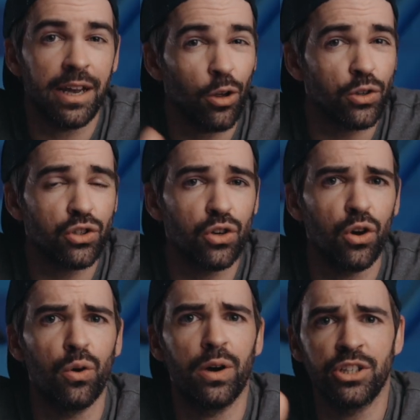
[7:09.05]
I
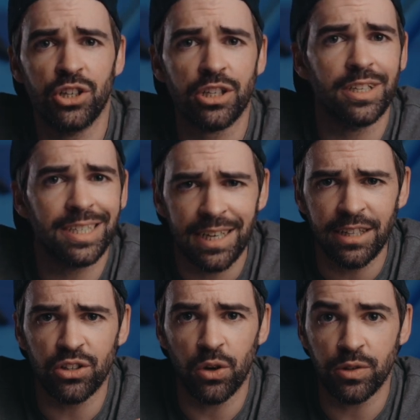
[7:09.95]
also adjust the
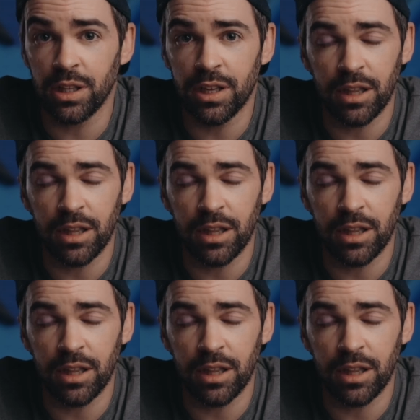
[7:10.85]
skin tones a